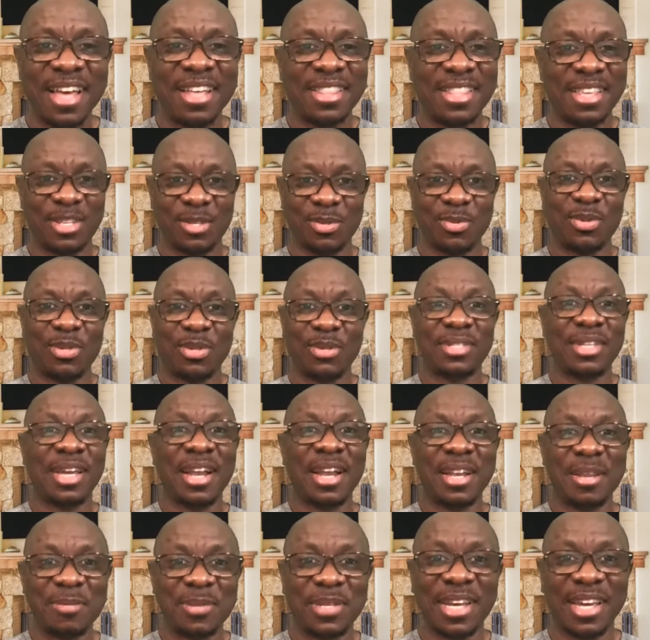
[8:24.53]
That's what the
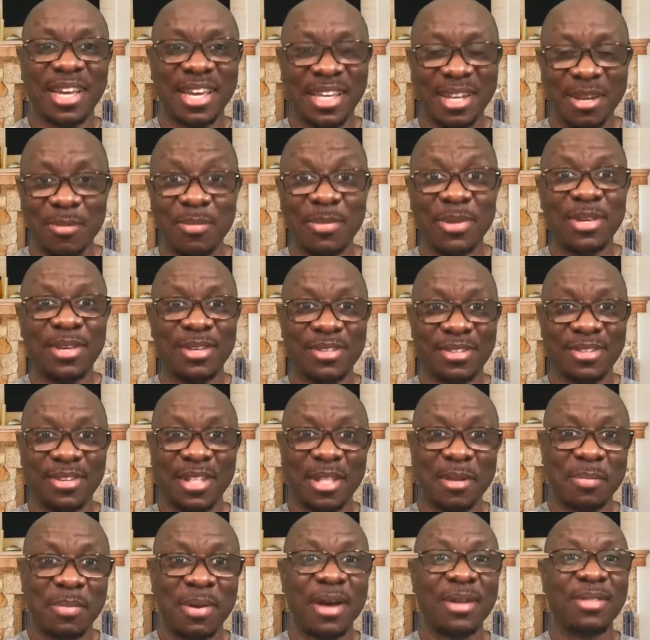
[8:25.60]
Talents Academy is all
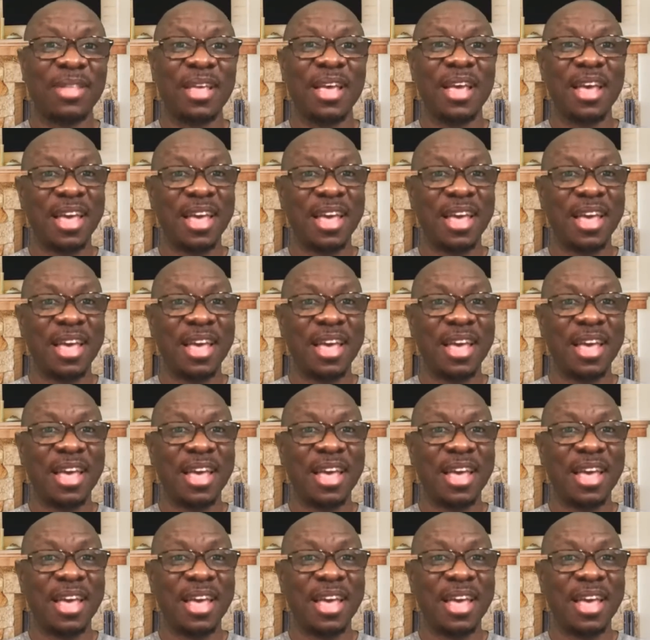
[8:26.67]
about,